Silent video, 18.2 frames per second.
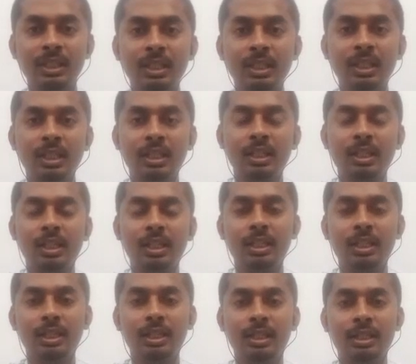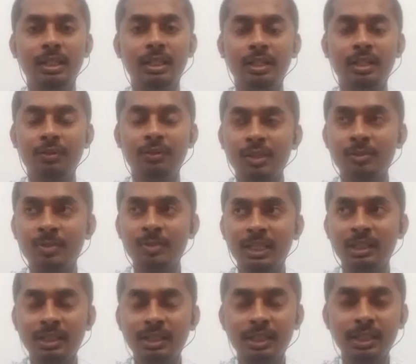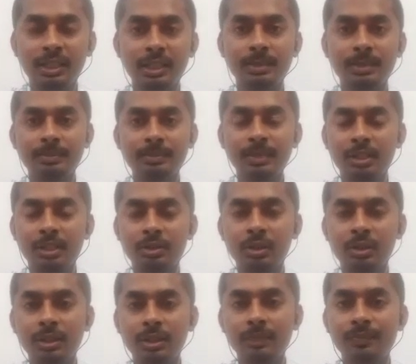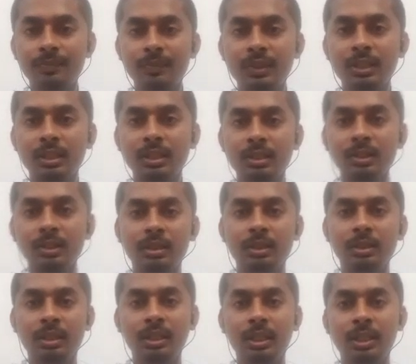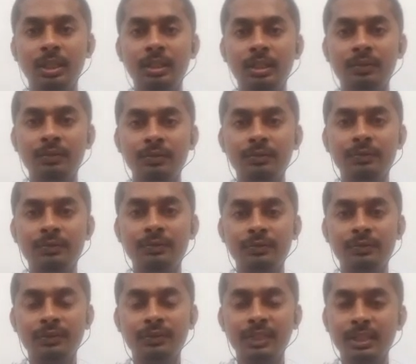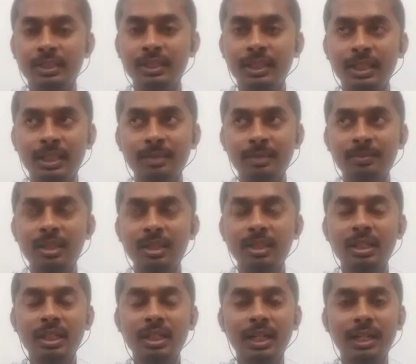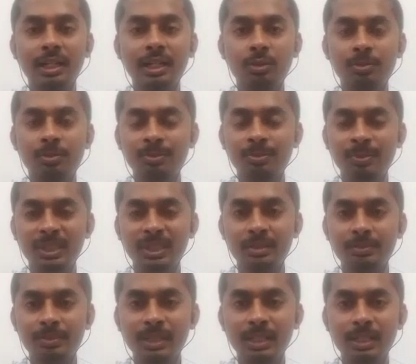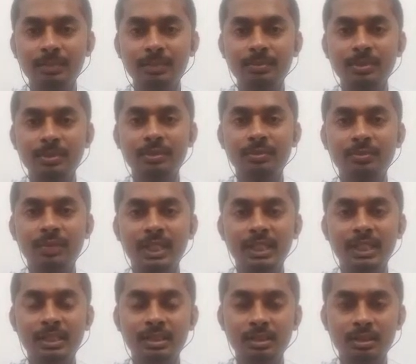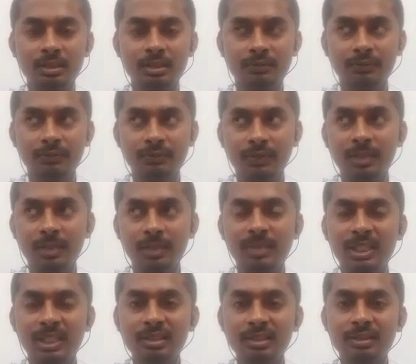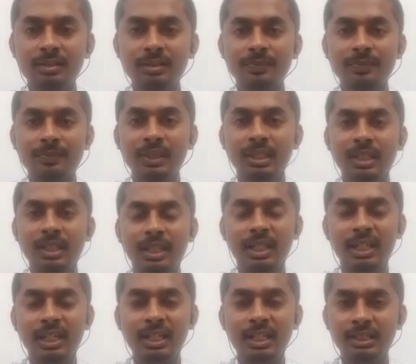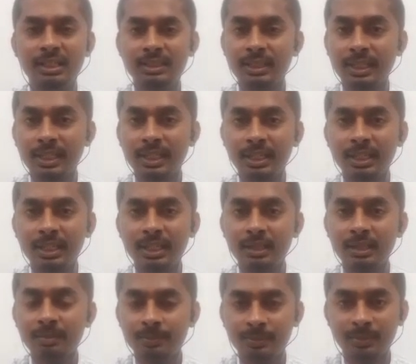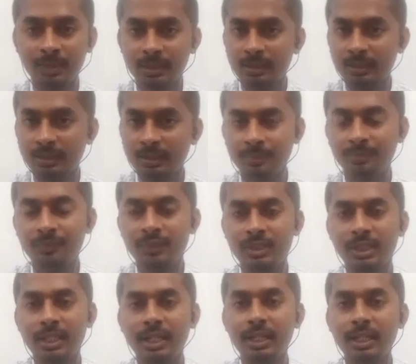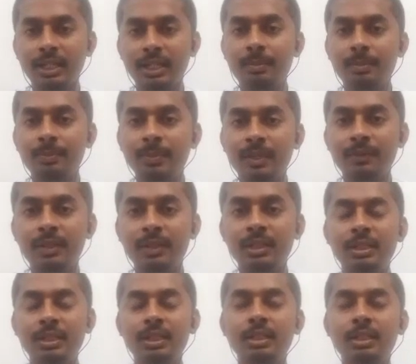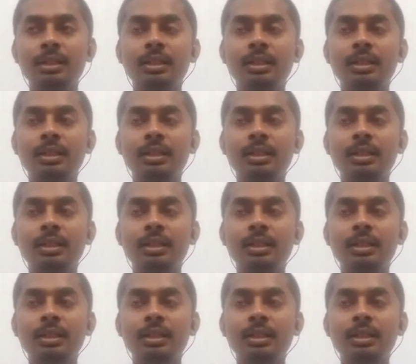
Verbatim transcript: okay uh, it was my third attempt actually mm-hmm. in first attempt i missed prelims by 5 marks and in second uh, second attempt previous year